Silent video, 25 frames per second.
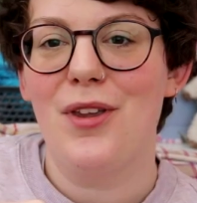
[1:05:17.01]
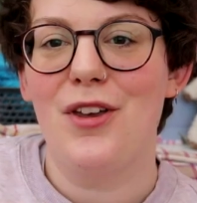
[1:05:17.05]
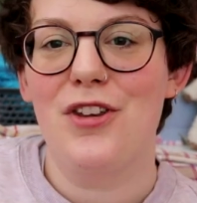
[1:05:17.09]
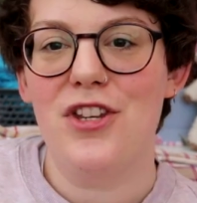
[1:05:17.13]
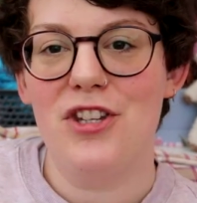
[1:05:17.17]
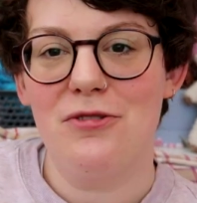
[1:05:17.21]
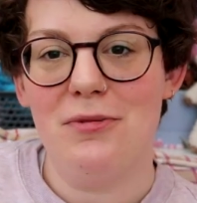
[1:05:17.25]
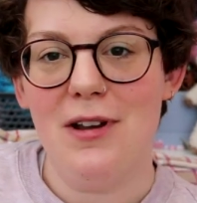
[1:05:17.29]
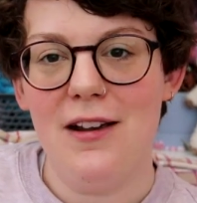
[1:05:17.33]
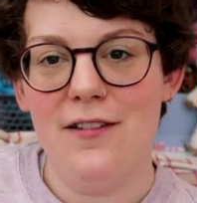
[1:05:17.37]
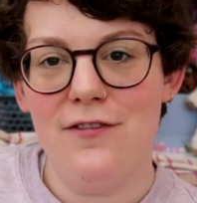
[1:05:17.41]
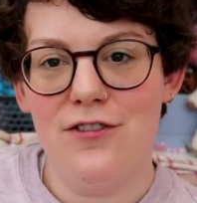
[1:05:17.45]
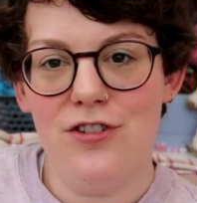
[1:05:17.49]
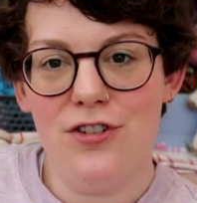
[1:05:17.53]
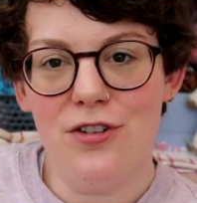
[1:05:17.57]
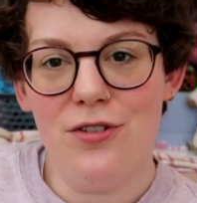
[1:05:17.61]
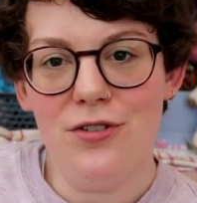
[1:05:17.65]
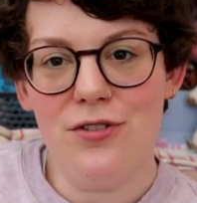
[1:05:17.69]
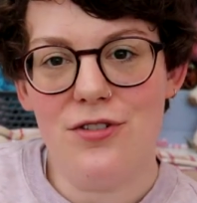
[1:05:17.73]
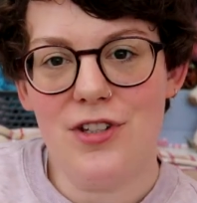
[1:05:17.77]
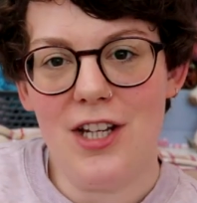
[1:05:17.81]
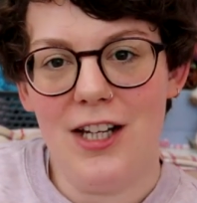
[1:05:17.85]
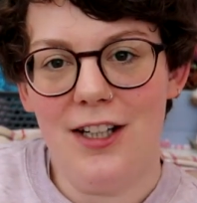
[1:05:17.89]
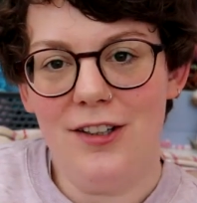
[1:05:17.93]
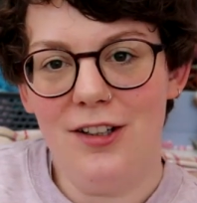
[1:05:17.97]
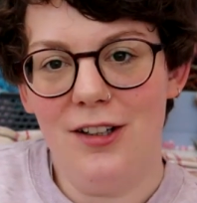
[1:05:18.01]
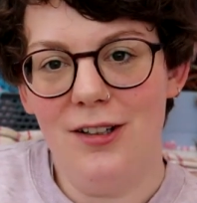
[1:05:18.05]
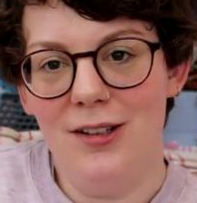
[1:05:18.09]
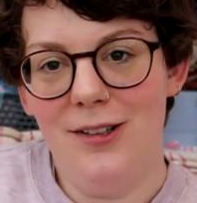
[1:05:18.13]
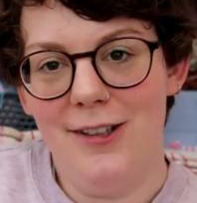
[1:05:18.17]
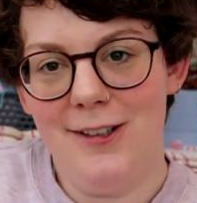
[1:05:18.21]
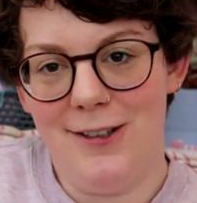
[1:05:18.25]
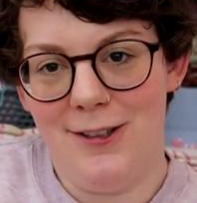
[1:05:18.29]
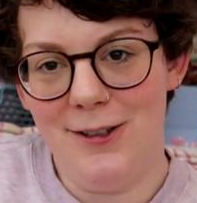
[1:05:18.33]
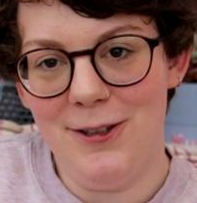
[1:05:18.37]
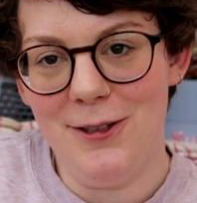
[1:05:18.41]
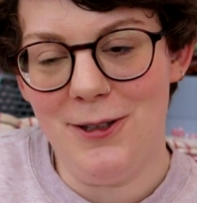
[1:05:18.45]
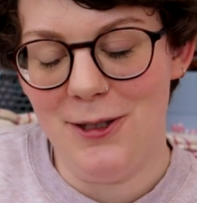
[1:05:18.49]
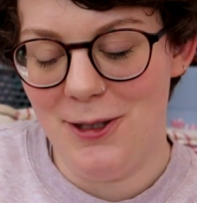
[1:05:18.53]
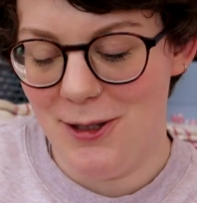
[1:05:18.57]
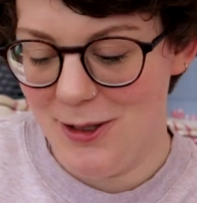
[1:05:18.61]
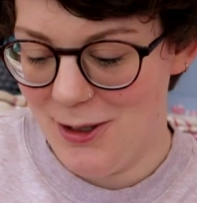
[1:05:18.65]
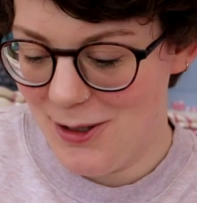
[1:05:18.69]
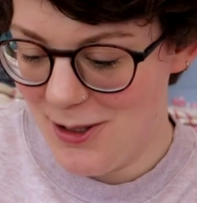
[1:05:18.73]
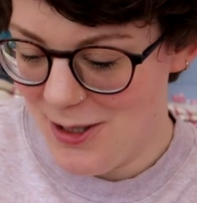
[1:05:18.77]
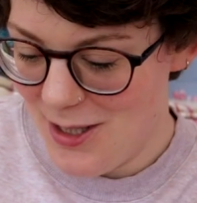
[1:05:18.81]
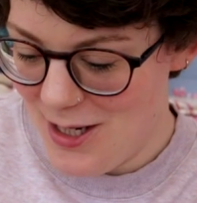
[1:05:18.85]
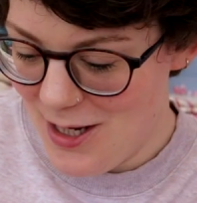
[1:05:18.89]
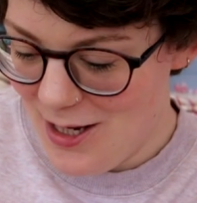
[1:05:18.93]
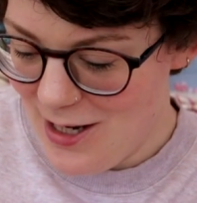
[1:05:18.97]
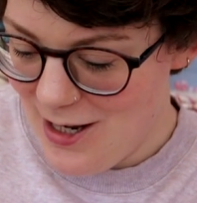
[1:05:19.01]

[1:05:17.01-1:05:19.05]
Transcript: So I've just had a look.